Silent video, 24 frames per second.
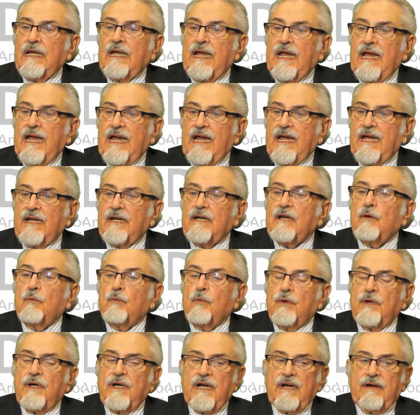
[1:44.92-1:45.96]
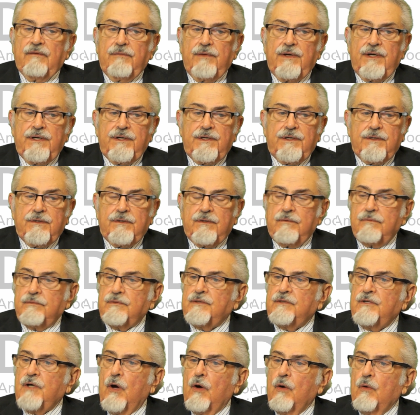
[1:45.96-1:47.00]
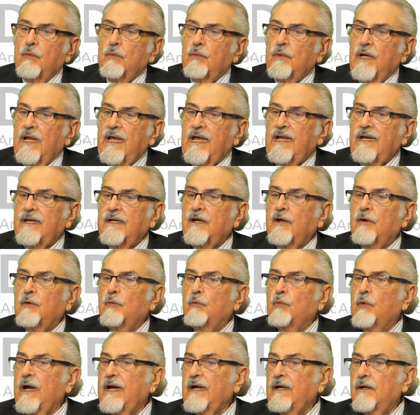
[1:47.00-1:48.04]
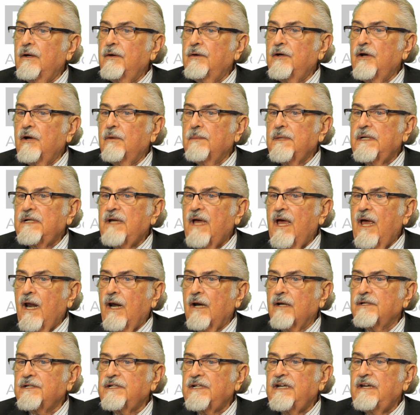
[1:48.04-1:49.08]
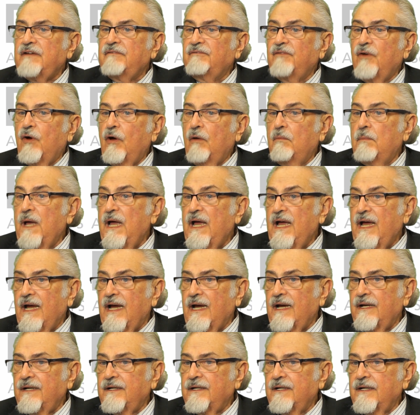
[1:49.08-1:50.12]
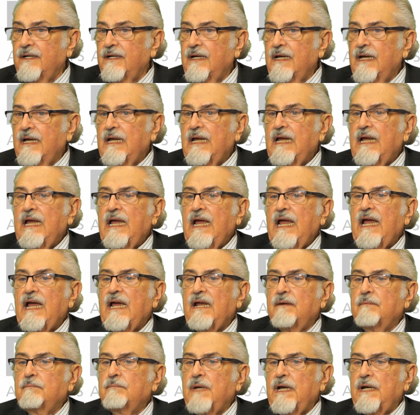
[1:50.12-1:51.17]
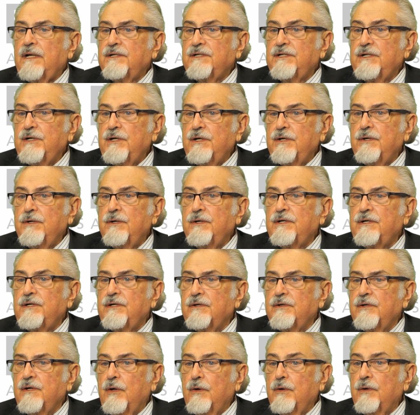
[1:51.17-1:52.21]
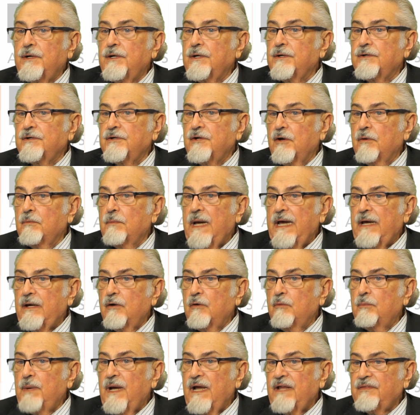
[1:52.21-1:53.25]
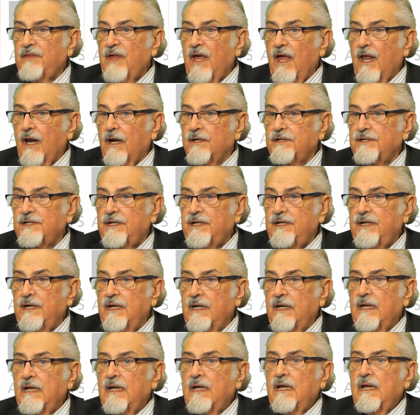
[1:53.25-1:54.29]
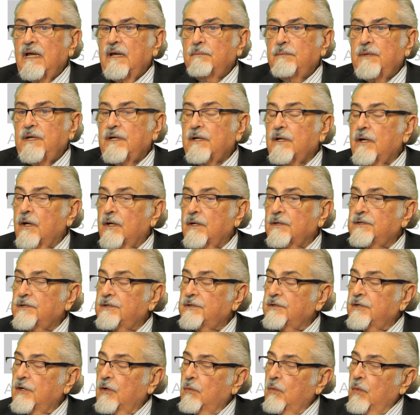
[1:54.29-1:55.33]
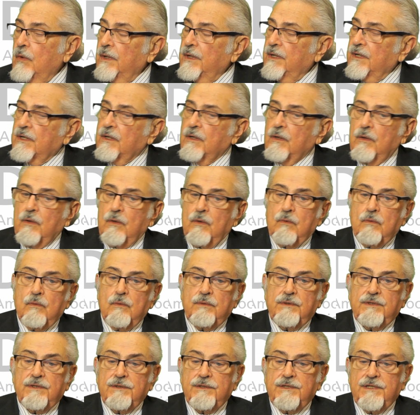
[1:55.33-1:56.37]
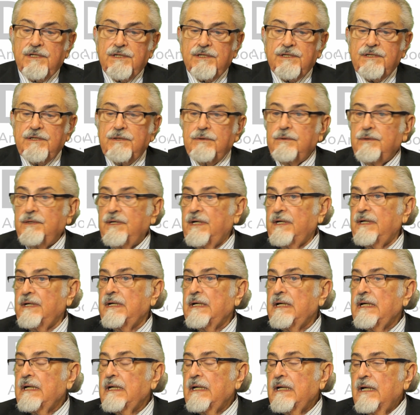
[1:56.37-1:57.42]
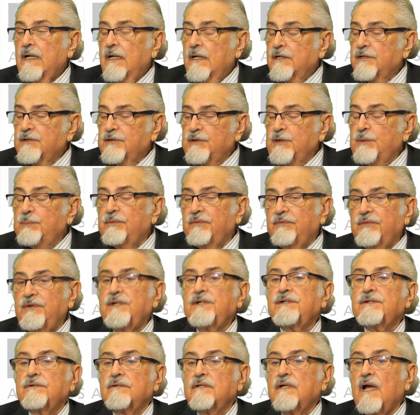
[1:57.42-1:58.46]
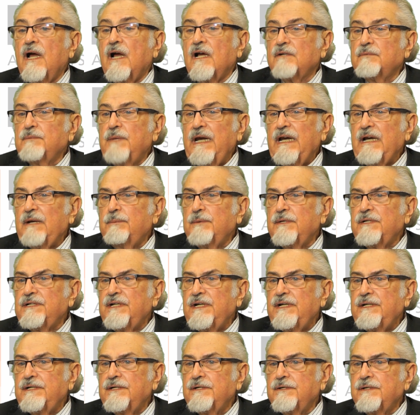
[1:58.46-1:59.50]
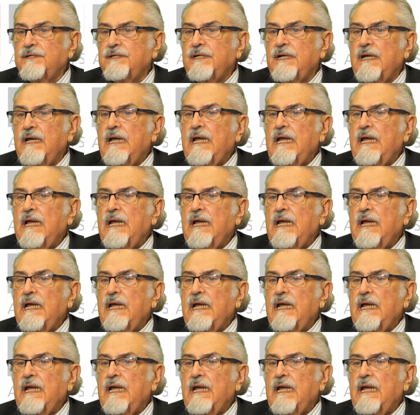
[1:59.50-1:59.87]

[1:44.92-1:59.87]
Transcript: And whatever you do, don't let regular dermatology fall behind, and make sure you know your dermatopathology, because you don't want to go to just doing superficial cosmetic procedures